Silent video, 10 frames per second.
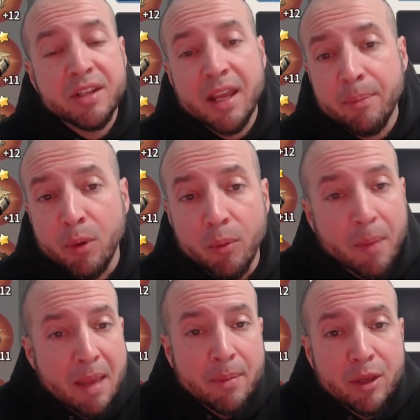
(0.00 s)
example,
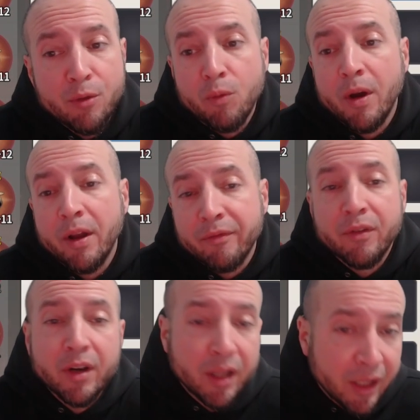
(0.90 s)
maybe you want
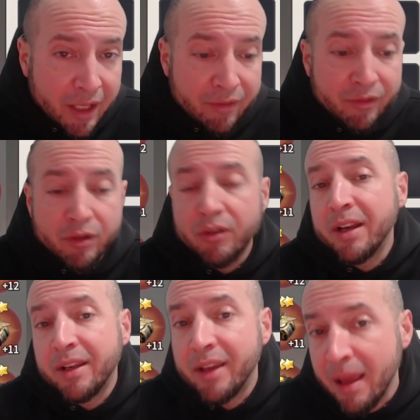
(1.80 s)
for Cleef
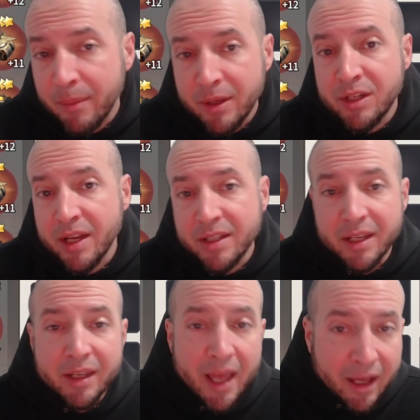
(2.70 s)
crit damage as
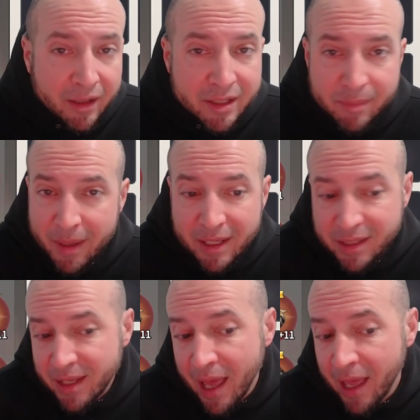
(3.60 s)
a necklace main
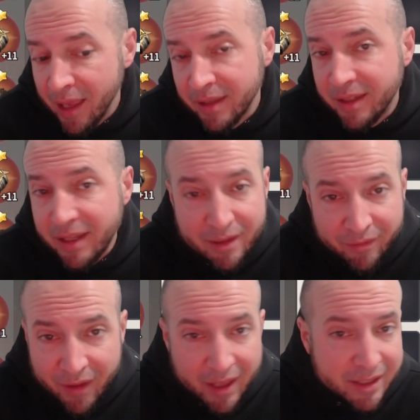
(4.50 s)
stat and
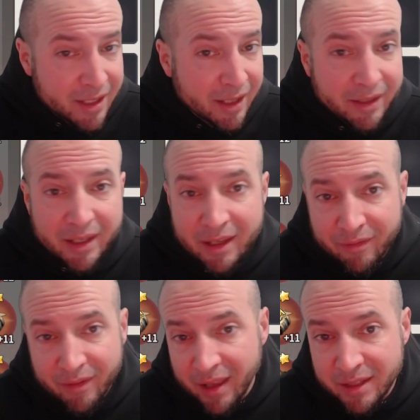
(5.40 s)

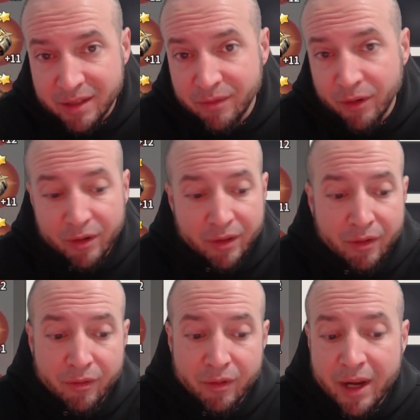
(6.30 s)
defense for
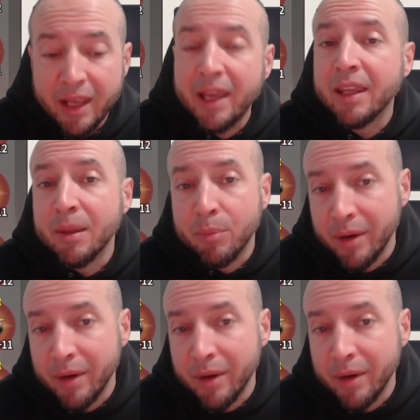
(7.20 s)
the ring and the